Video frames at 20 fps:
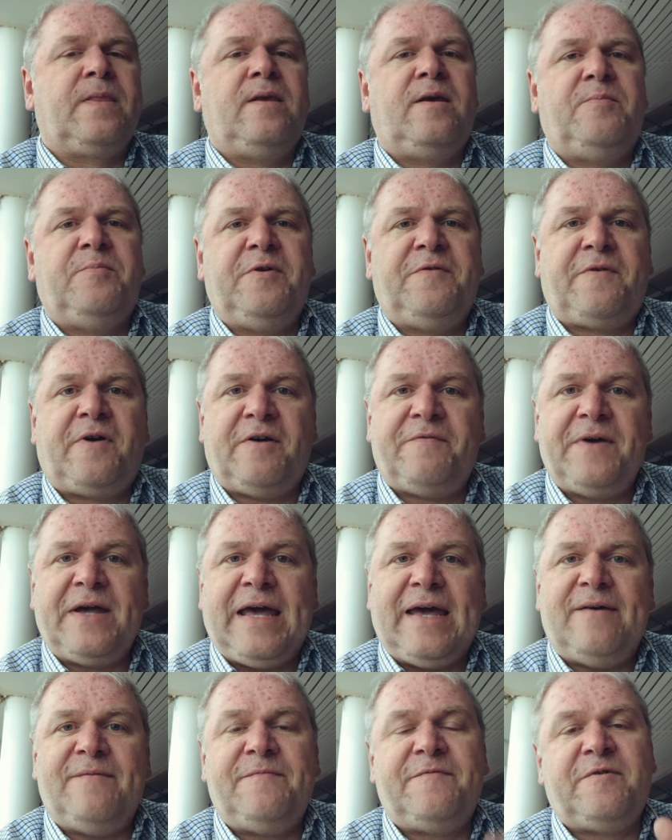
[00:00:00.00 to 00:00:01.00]
And before I
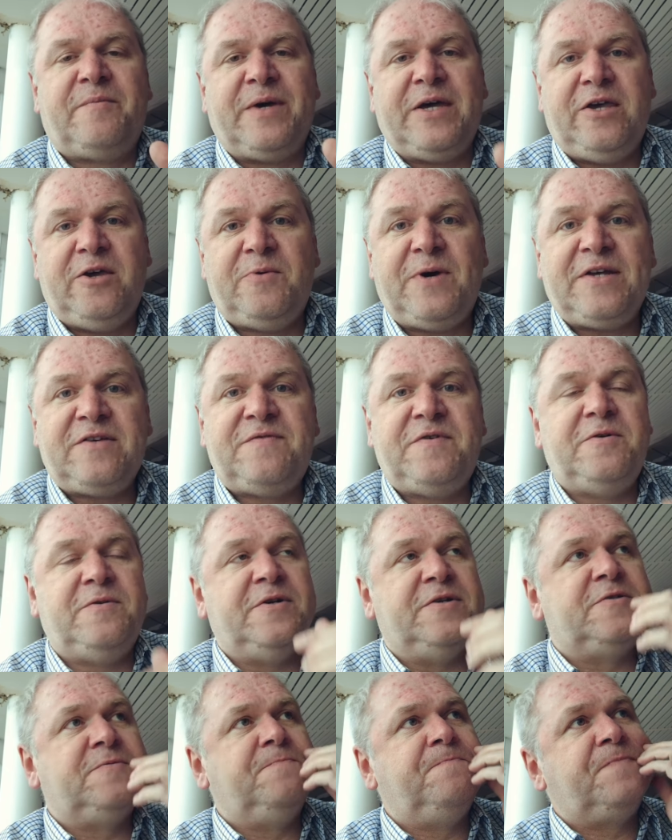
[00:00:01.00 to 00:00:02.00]
forget, for my US
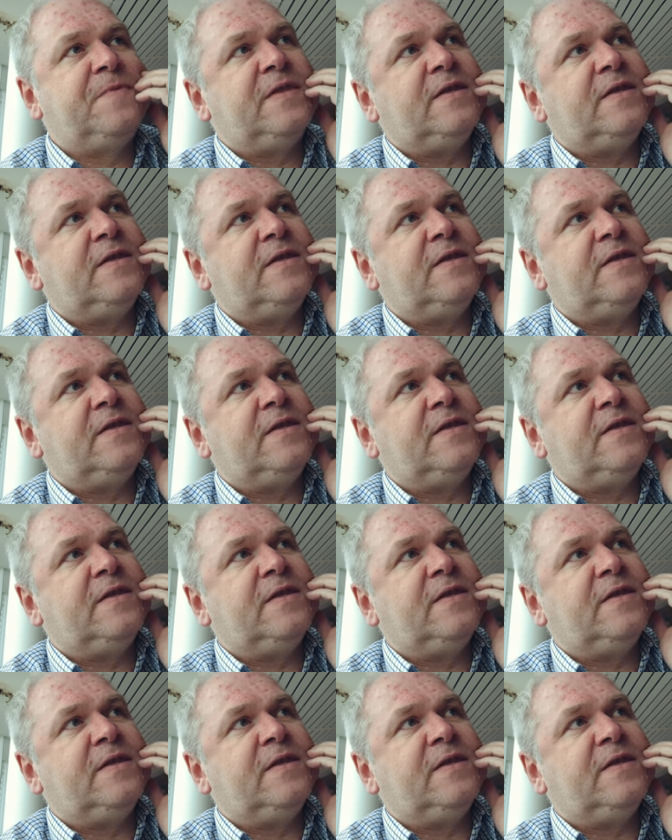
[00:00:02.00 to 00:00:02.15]
viewers,